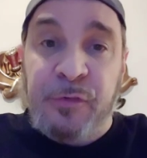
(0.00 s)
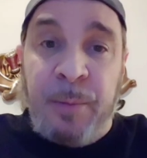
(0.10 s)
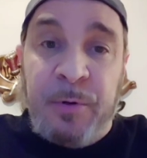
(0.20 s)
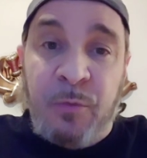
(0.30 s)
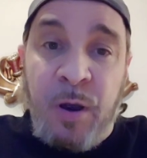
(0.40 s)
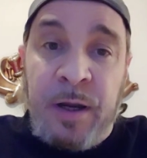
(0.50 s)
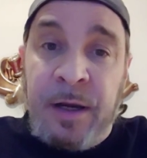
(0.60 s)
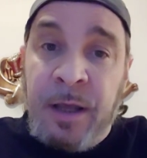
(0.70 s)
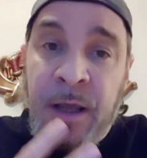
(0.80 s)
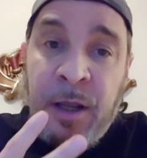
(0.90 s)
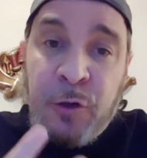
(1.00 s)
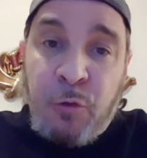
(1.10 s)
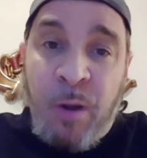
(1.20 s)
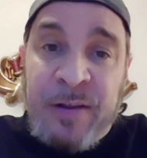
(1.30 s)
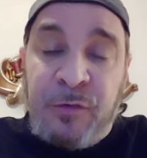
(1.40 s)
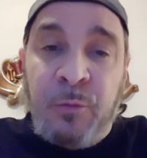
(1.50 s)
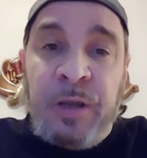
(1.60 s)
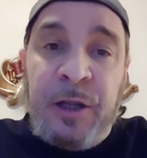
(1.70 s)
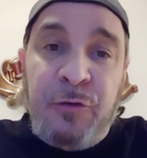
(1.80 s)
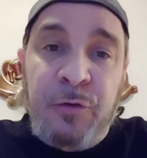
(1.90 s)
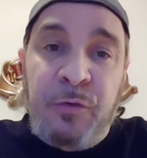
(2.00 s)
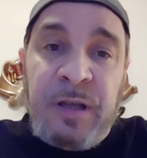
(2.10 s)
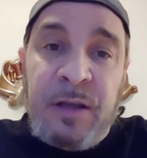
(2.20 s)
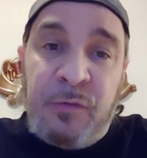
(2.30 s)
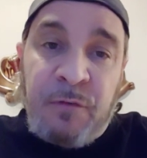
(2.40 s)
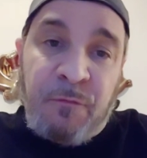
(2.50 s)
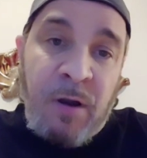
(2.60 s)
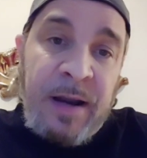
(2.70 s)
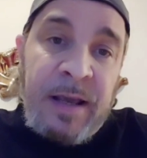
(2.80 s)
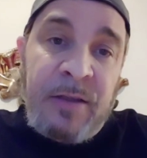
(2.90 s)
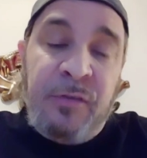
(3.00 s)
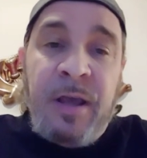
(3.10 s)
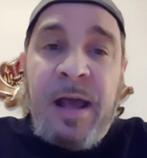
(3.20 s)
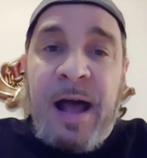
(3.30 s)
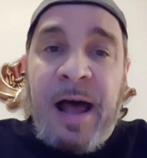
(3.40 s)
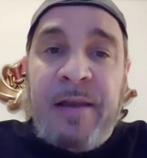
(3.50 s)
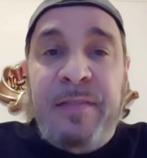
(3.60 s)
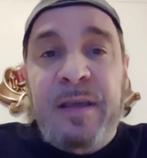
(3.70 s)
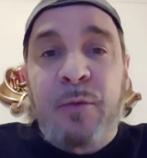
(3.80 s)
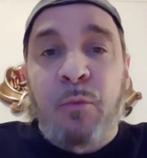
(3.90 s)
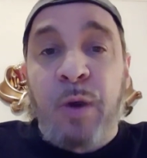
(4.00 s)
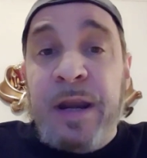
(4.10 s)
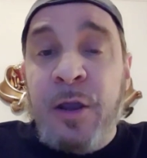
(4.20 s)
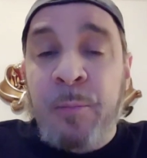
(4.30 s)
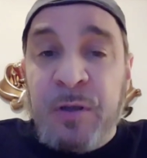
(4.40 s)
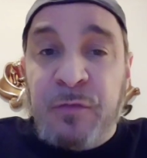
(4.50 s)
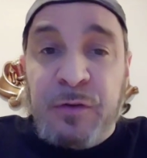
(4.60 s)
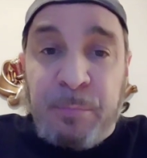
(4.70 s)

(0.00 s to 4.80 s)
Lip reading: is up and running twice a week, Tuesdays and Fridays, on the Radio Misfits